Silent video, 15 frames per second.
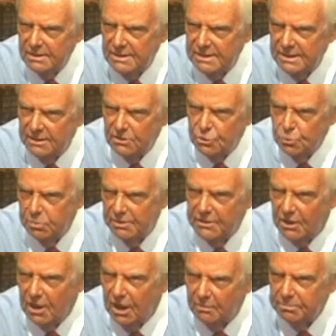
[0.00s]
deals with
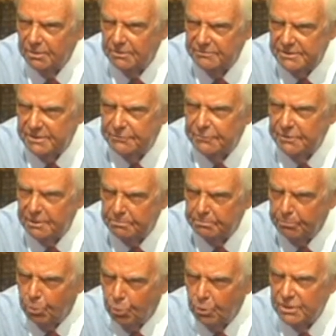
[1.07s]
a couple of different
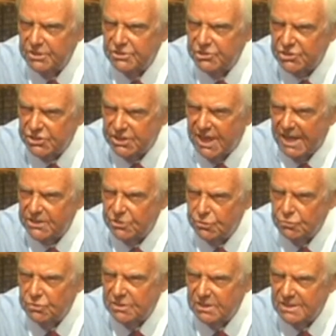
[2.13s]
important
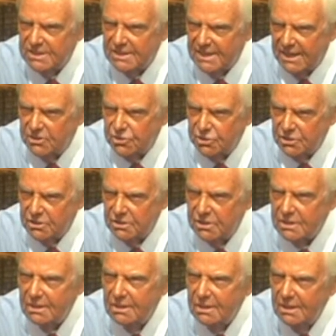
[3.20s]
statutes and
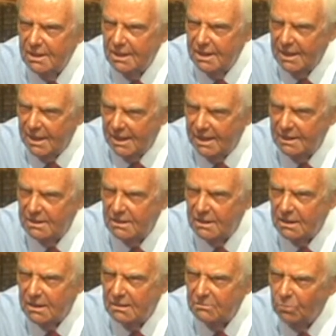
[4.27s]
sections, and
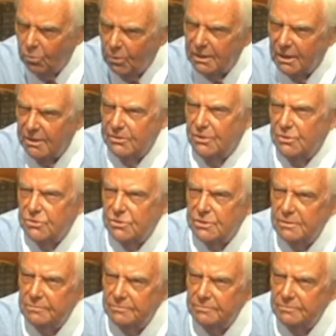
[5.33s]
what are those?